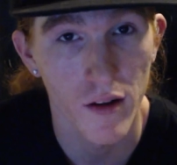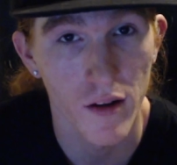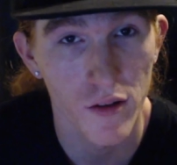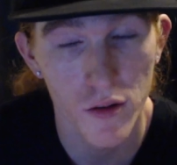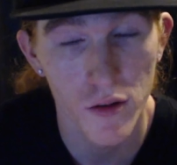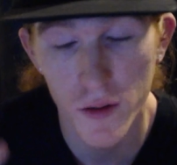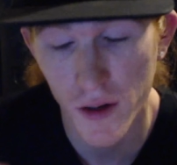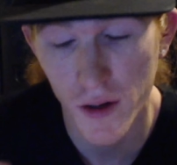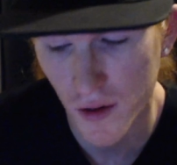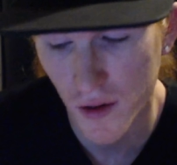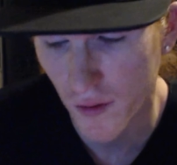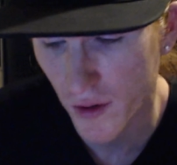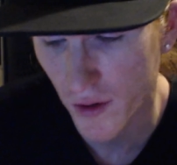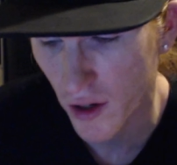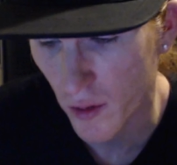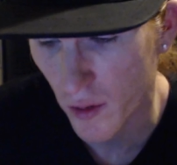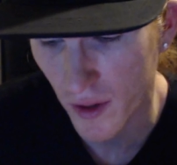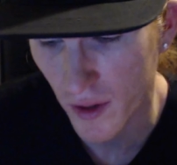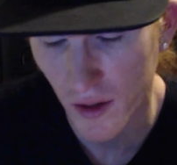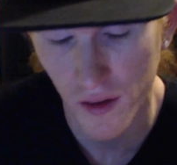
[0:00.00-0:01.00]
I'll do another
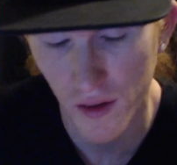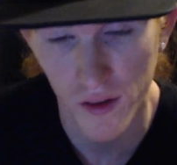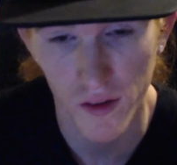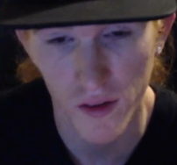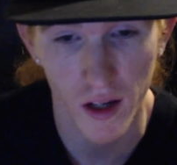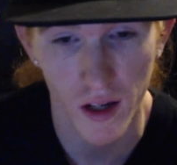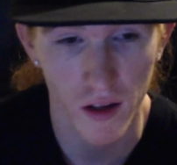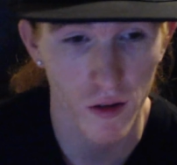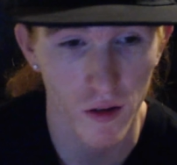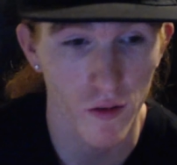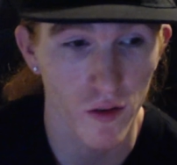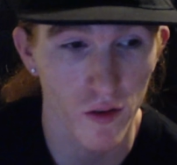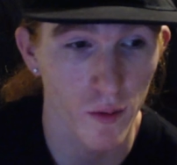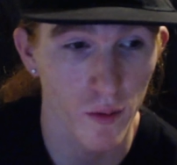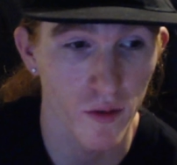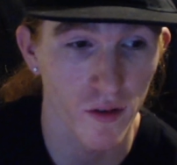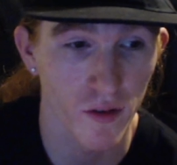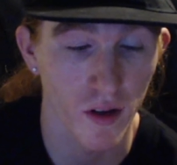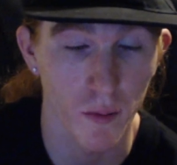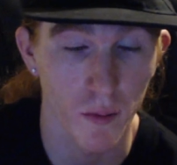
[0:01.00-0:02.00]
video, because like
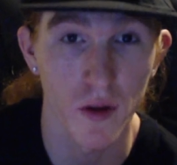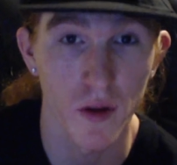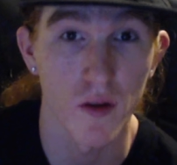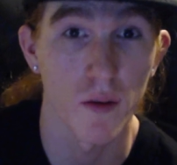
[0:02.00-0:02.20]
YouTubers like